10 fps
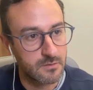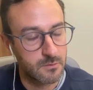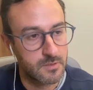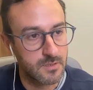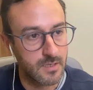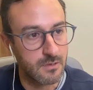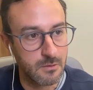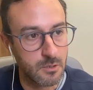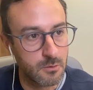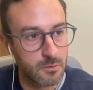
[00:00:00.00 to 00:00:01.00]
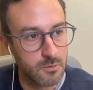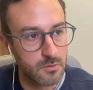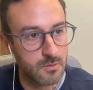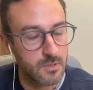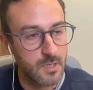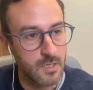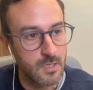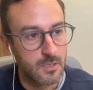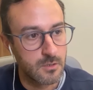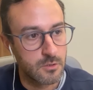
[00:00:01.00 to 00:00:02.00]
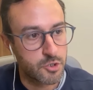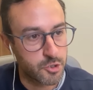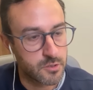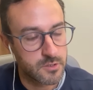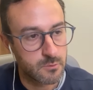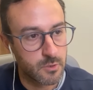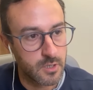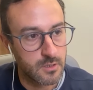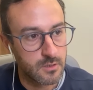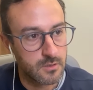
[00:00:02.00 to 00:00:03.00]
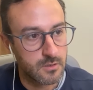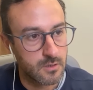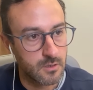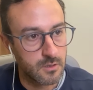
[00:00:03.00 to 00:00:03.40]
to do is like I'll go to the journals that work on